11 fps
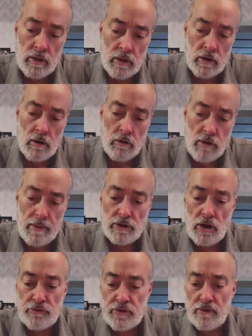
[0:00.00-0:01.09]
Rabbi
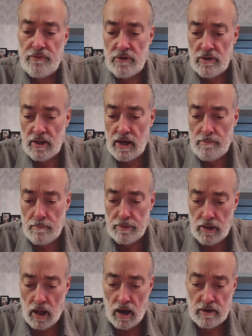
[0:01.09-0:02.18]
Yosef Leib
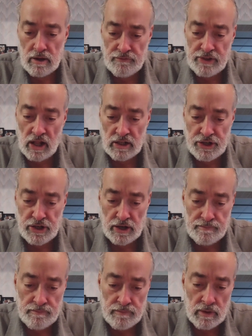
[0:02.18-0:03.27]
Bloch of Telshe,
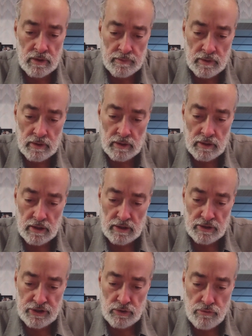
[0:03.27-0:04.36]
in
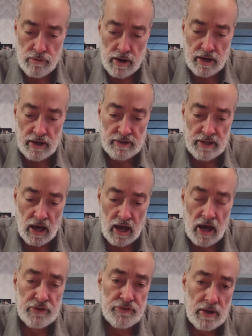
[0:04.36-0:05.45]
Shiurei Da'as,
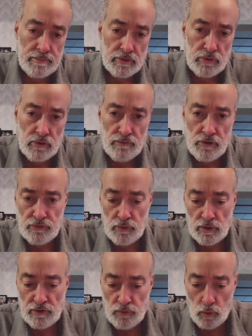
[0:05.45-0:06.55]
chapter 2, verse
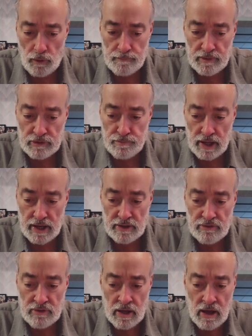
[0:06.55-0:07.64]
44, explains
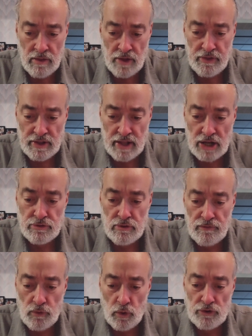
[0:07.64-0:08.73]
that the natural
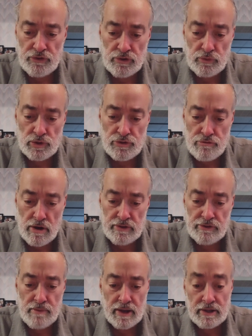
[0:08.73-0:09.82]
forces which threatens
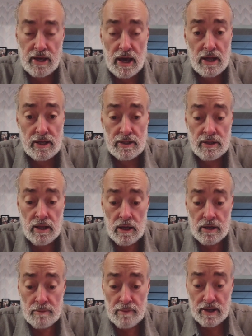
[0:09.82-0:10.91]
mankind,
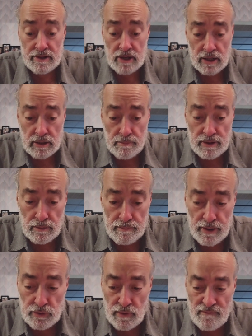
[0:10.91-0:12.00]
mankind can be compared
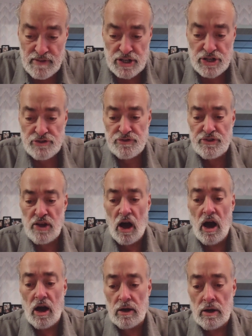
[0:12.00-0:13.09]
to a vicious
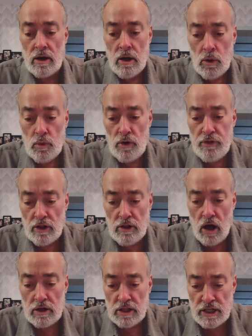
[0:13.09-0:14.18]
dog with a
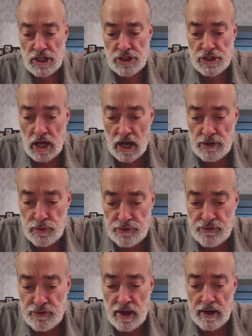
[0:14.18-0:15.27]
long leash tied to its neck.